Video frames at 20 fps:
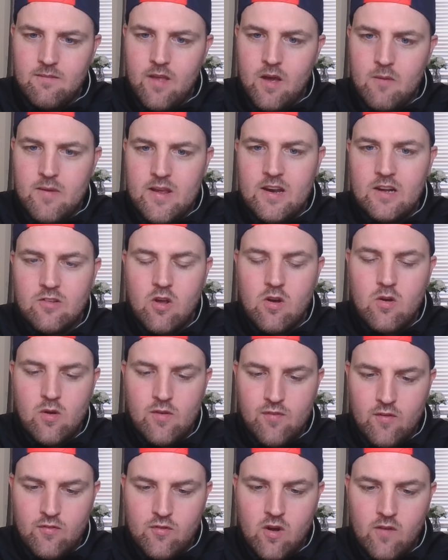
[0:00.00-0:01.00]
I mean, I don't know
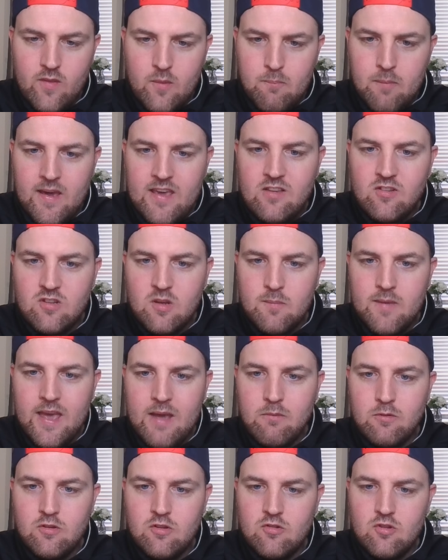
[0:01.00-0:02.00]
if I've got the pace to be
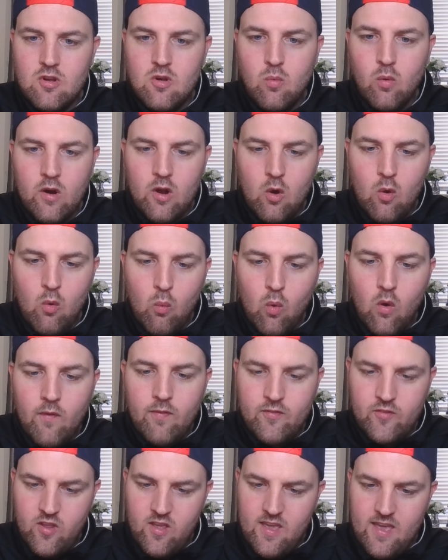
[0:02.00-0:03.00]
able to do what I
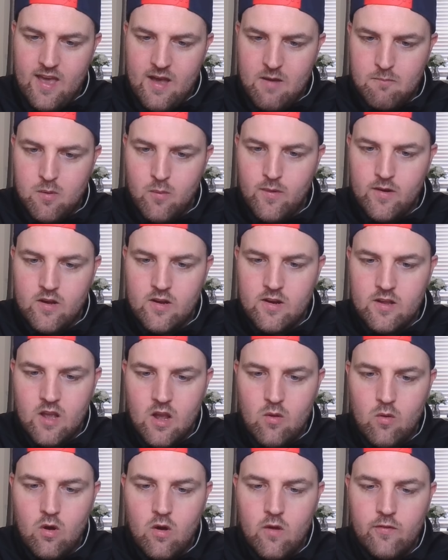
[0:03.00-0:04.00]
want here, but we're going to
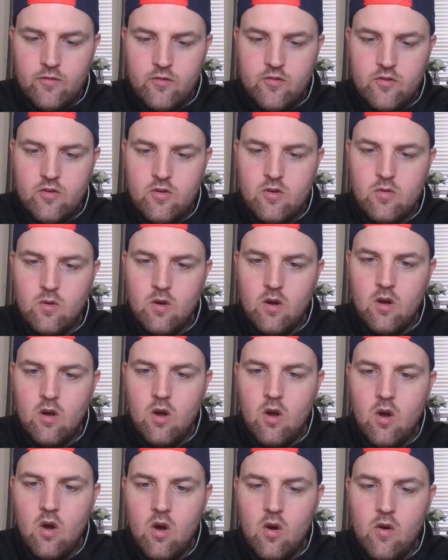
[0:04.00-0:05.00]
go on to
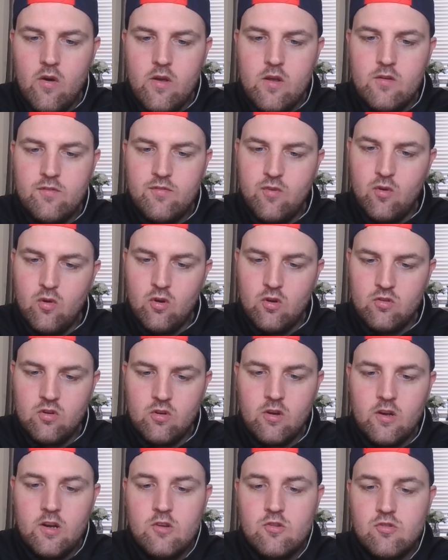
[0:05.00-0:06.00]
Iron Force.
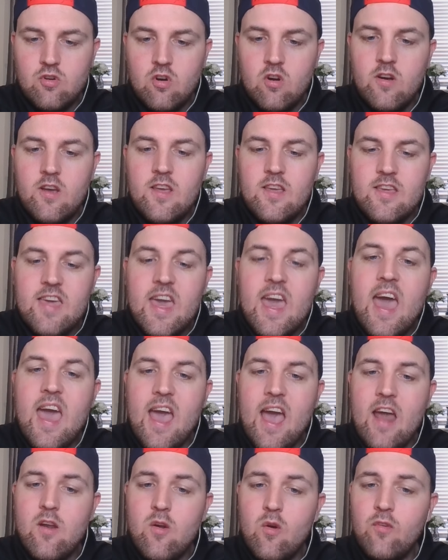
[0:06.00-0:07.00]
I'm going to try and get
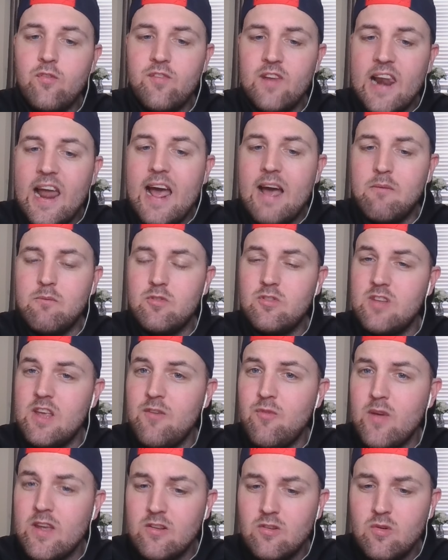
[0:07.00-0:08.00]
enough laps, see
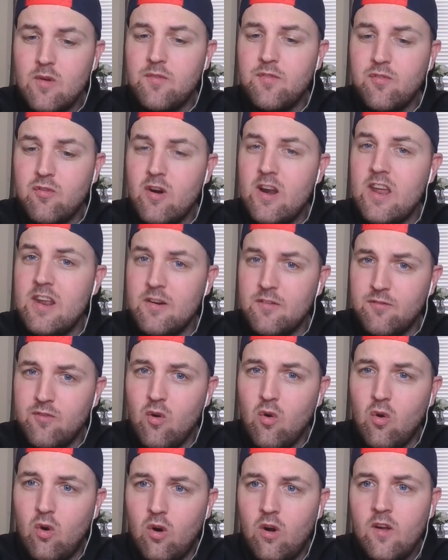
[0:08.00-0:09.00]
if we can do a 3 and a
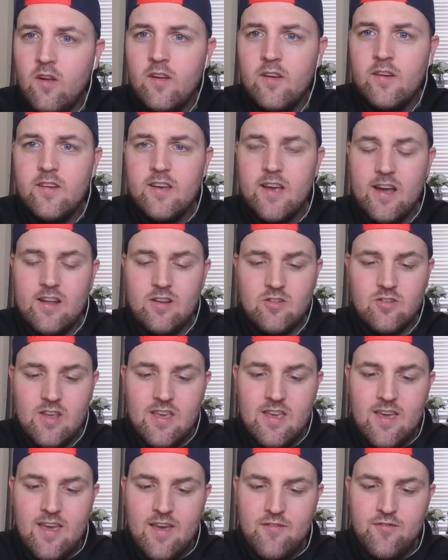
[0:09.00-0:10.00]
4, and
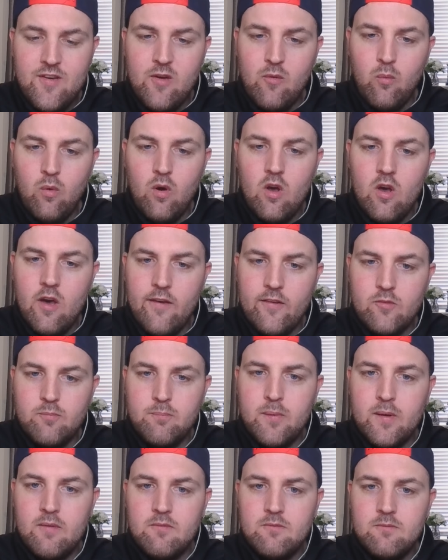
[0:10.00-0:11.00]
see if it works.
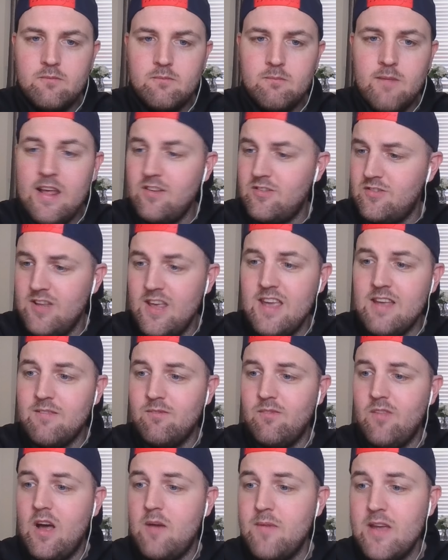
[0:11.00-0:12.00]
But let's see.
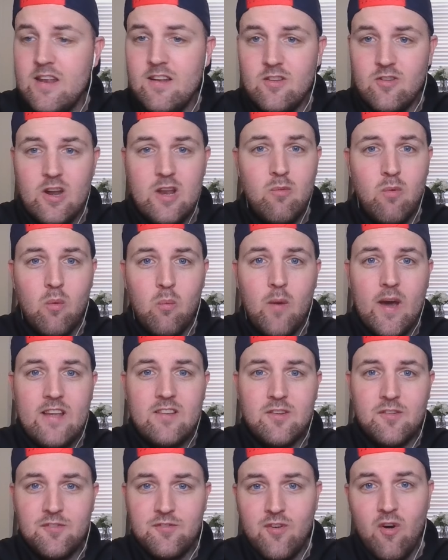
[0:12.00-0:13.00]
I mean, there's only one way
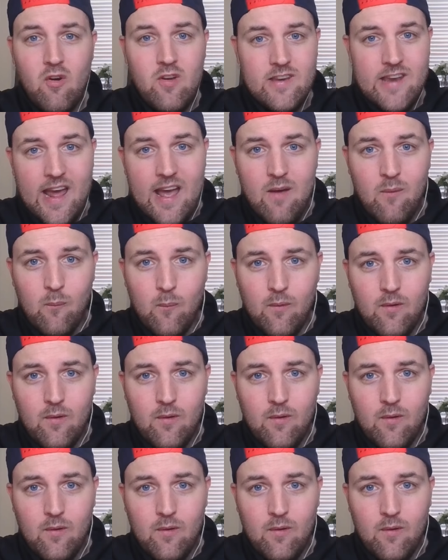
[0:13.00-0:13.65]
to find out.